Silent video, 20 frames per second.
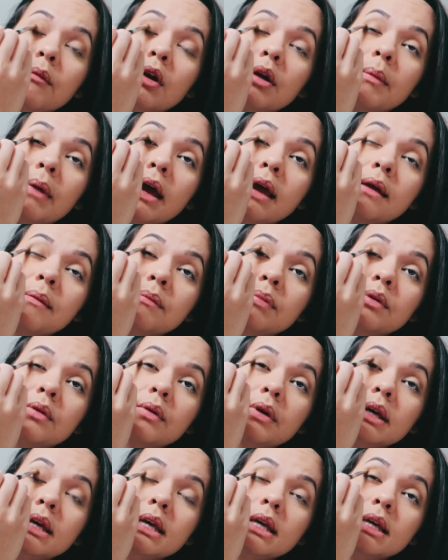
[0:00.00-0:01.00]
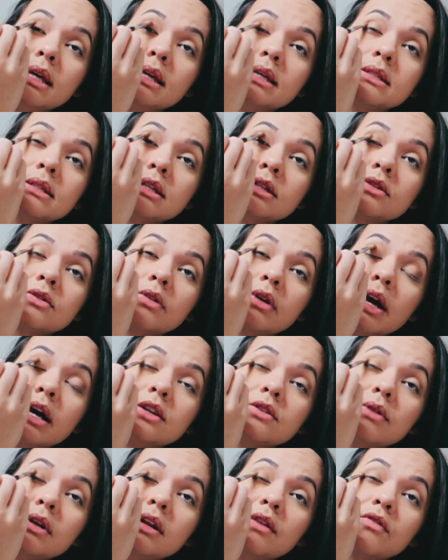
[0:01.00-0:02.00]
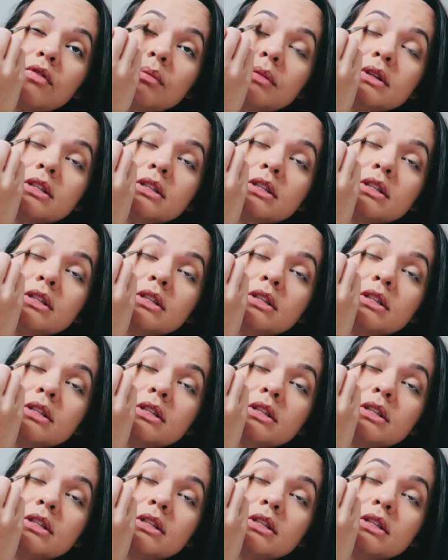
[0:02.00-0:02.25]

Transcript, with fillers: one of my employees is graduating from